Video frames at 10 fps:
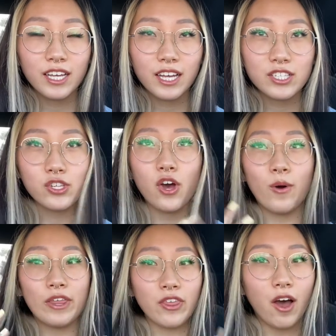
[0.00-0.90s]
So
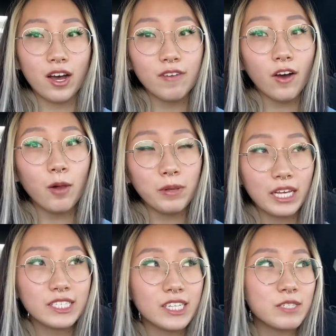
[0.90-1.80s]
I thought of all
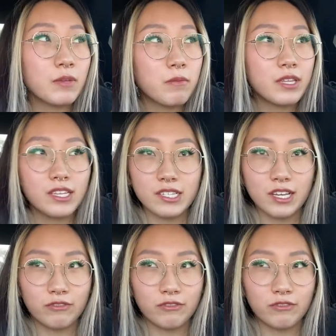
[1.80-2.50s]
places, maybe this like